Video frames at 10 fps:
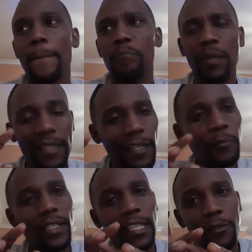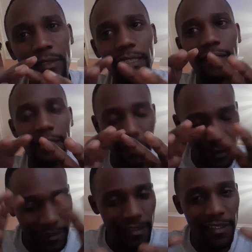But when I look at the
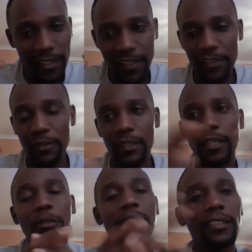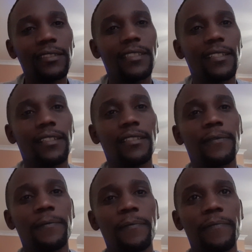holistic
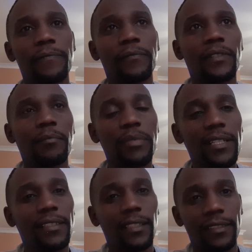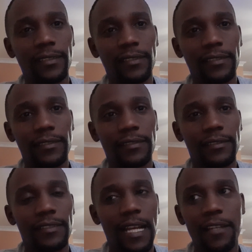picture,
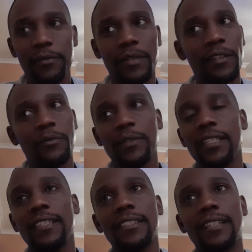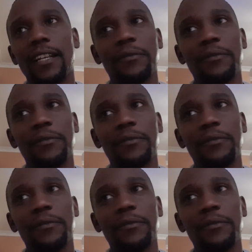I really